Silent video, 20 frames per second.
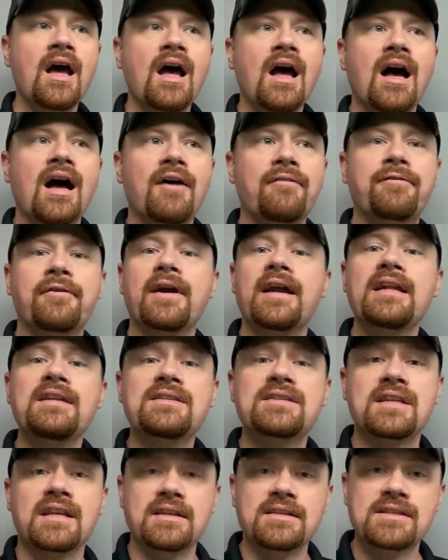Uh, for
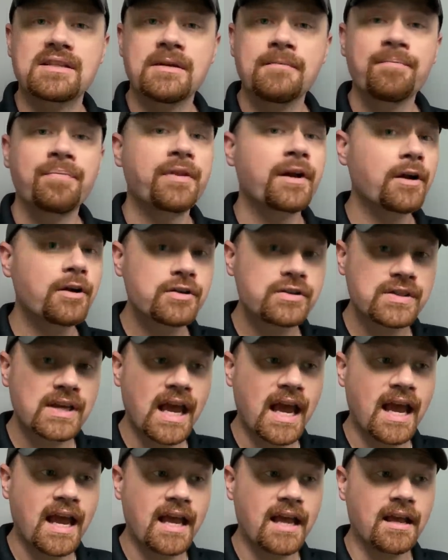instance, there's
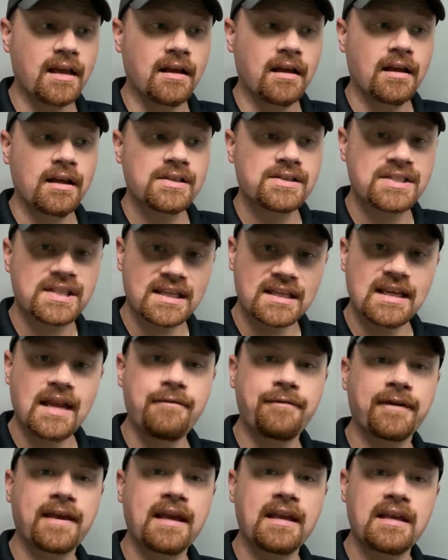a
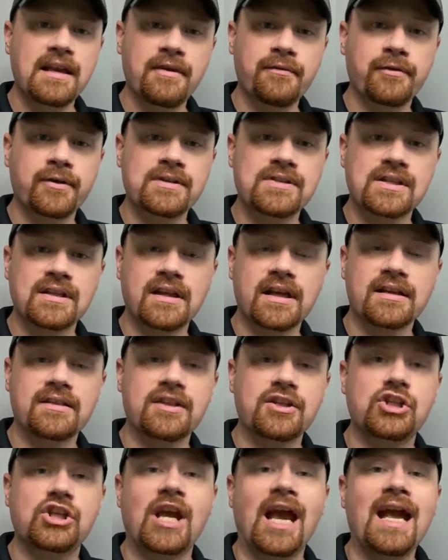significant difference in like
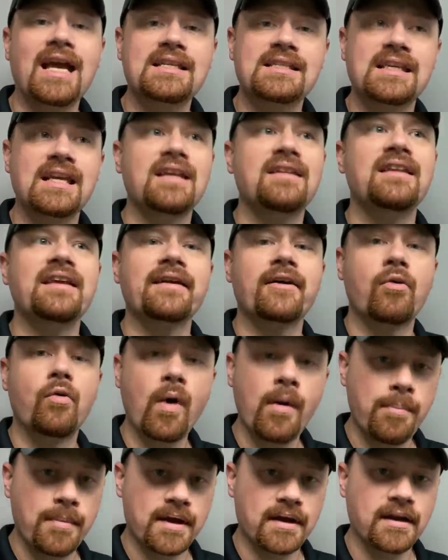the chassis and the
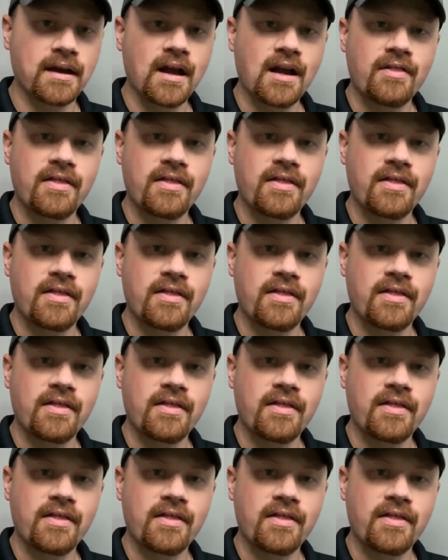equipment